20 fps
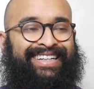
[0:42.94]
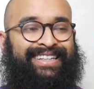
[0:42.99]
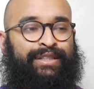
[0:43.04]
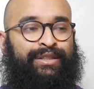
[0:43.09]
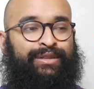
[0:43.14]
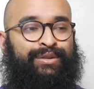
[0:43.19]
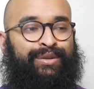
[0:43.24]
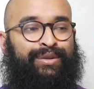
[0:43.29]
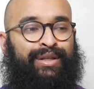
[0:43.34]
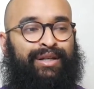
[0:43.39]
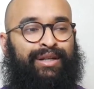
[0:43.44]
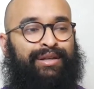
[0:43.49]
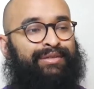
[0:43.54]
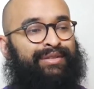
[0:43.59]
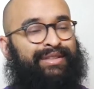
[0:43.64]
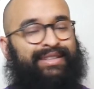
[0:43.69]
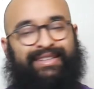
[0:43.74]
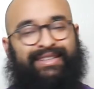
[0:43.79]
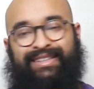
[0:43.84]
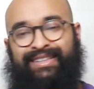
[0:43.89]
Dude, love
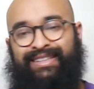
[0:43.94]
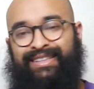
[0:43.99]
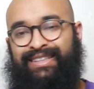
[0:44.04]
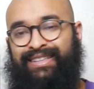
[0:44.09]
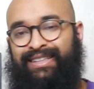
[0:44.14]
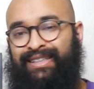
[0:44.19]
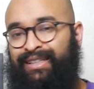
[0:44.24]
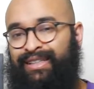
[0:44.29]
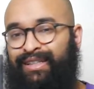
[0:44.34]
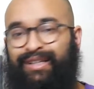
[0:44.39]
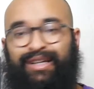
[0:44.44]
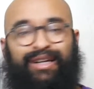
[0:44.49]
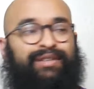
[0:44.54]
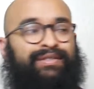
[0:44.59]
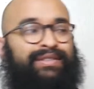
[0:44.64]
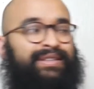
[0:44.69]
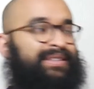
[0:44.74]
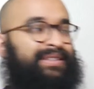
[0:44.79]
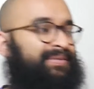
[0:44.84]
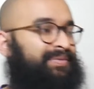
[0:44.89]
it. Love
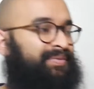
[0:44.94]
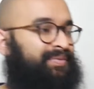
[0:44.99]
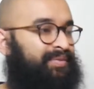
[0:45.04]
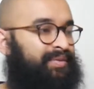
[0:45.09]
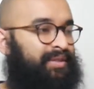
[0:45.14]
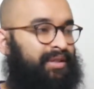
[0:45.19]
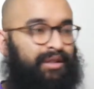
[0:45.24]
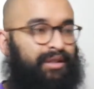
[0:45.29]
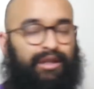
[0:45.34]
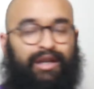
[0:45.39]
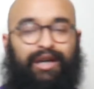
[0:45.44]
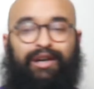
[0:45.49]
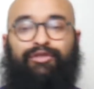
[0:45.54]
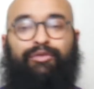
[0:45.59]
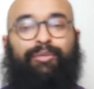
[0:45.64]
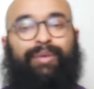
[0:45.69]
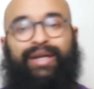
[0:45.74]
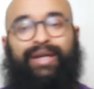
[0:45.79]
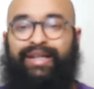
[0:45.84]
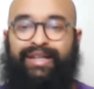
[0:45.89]
it.
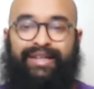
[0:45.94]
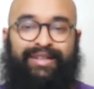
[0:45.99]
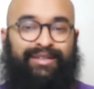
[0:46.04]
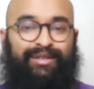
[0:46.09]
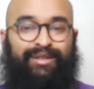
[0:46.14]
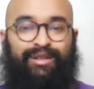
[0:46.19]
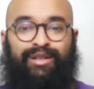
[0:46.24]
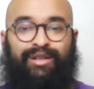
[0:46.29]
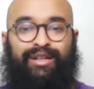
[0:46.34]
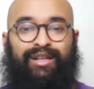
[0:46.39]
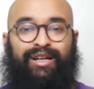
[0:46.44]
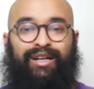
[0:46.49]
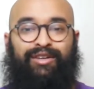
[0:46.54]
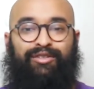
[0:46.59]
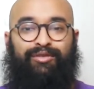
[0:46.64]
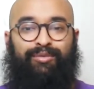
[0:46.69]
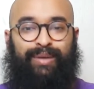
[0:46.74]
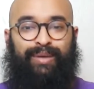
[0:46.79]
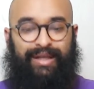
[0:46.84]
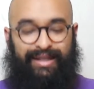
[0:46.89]
Love being here.
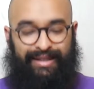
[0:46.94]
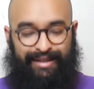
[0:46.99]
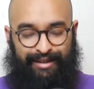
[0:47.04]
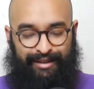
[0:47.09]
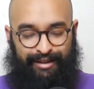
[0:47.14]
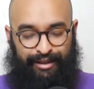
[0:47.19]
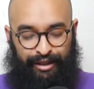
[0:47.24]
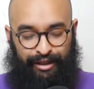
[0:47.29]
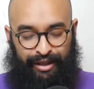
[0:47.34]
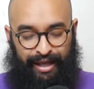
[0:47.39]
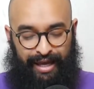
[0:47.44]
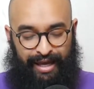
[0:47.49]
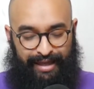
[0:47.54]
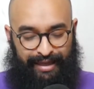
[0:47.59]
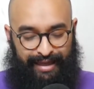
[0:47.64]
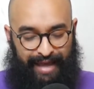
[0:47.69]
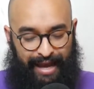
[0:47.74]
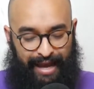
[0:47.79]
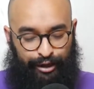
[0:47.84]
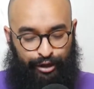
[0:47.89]
Love being here again.
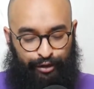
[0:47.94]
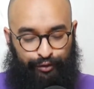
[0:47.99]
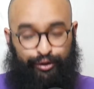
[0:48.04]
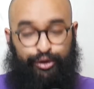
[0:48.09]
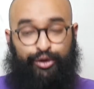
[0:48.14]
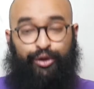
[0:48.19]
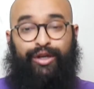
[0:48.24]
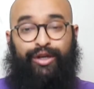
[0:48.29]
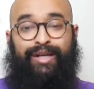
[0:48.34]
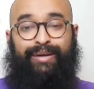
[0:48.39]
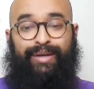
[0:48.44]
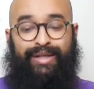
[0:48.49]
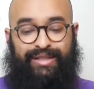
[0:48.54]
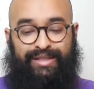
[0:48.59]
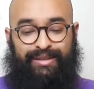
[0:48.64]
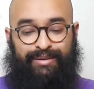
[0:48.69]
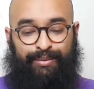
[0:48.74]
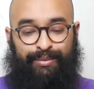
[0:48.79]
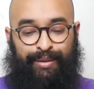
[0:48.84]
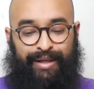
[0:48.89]
Thank you for joining
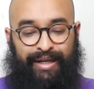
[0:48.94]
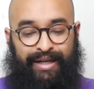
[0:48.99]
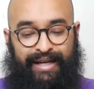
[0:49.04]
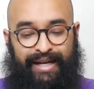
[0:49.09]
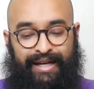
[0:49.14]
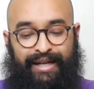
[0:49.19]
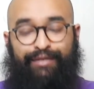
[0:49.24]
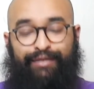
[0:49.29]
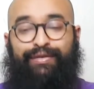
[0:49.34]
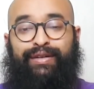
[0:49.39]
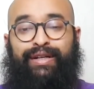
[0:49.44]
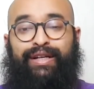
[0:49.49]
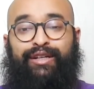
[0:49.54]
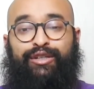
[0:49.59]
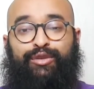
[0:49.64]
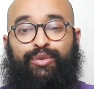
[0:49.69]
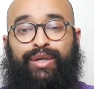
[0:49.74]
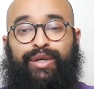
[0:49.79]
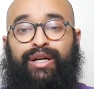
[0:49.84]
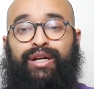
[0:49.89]
us with me again,
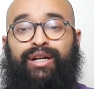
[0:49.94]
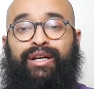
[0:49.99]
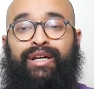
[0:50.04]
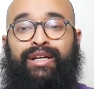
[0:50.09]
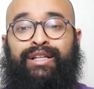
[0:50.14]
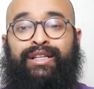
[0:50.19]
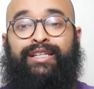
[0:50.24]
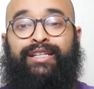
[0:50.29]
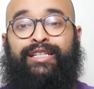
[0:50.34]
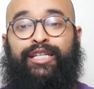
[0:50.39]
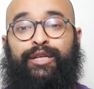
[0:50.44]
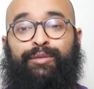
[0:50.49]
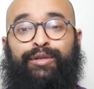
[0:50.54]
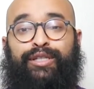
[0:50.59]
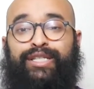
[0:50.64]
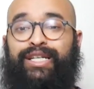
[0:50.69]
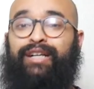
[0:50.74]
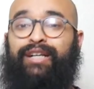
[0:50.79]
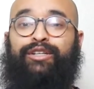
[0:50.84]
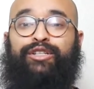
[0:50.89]
infidels. We are, the sleeper
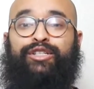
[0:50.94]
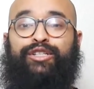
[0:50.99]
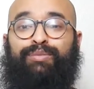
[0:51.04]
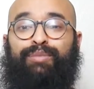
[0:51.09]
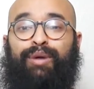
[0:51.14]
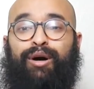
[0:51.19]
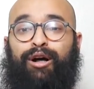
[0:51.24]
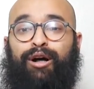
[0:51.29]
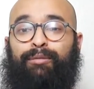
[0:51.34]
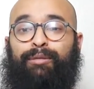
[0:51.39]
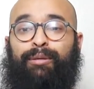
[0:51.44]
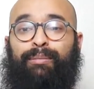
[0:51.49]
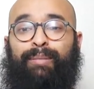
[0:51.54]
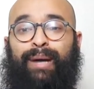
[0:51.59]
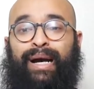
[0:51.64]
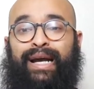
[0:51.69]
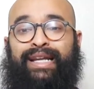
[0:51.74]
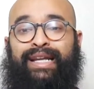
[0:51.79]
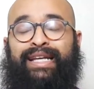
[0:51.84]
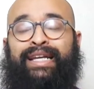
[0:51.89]
cell is small but
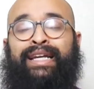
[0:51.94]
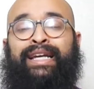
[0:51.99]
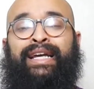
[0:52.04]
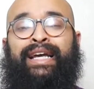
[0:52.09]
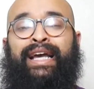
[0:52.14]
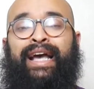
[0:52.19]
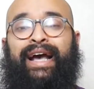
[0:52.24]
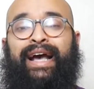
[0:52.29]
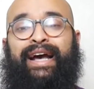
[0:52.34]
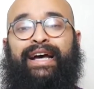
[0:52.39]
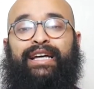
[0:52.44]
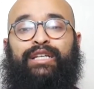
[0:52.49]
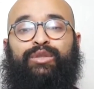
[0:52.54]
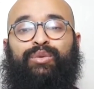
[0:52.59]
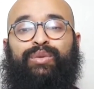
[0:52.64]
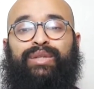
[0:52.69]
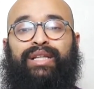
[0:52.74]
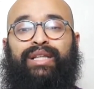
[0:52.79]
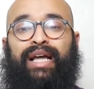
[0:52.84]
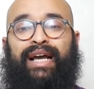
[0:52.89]
mighty, as
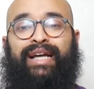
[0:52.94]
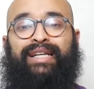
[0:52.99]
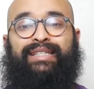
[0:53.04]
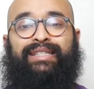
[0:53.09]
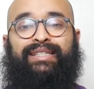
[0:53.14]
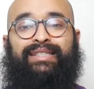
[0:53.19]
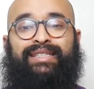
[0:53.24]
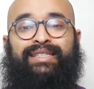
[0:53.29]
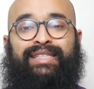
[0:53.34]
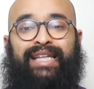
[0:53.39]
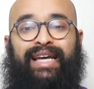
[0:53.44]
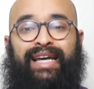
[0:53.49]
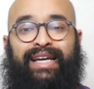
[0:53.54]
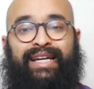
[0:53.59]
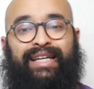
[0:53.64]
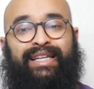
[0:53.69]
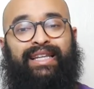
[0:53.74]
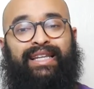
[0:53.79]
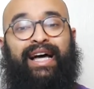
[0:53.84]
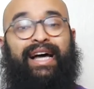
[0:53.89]
we like to
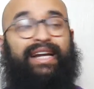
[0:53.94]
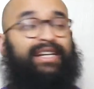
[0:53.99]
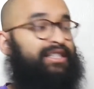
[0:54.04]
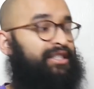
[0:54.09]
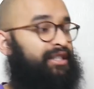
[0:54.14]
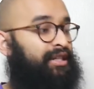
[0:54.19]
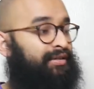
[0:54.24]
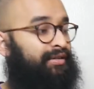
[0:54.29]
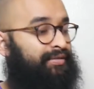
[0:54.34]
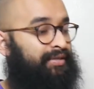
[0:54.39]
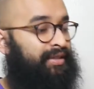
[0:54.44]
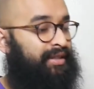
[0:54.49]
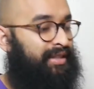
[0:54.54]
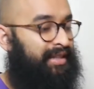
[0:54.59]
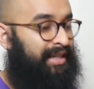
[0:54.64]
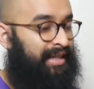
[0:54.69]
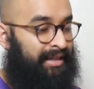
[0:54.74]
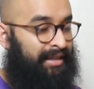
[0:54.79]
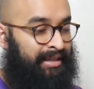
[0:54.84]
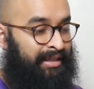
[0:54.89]
say. A lot of stuff
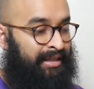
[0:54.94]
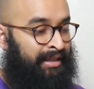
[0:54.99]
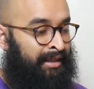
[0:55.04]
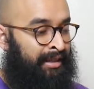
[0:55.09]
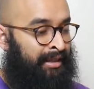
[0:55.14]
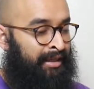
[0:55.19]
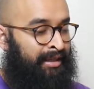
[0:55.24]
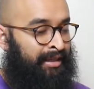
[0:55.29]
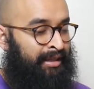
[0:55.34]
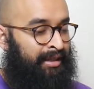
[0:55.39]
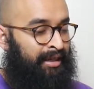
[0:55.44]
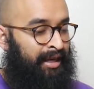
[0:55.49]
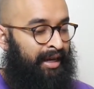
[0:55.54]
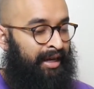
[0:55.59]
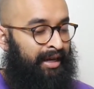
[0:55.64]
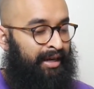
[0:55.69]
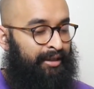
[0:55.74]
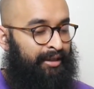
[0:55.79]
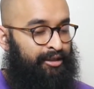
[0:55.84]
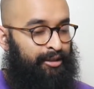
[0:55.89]

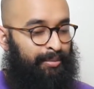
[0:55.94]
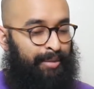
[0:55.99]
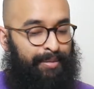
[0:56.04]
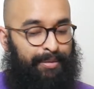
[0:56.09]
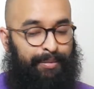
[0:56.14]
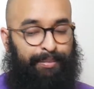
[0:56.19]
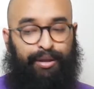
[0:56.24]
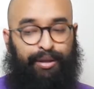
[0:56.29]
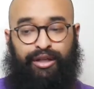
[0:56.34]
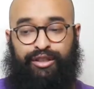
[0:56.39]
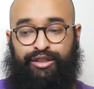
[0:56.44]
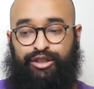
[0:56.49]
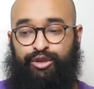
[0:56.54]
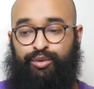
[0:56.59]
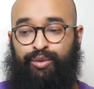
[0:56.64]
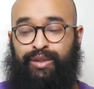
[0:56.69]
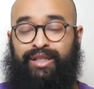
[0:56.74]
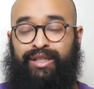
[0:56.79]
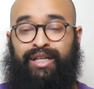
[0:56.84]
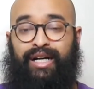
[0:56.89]
to maybe plug this
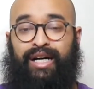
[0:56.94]
week.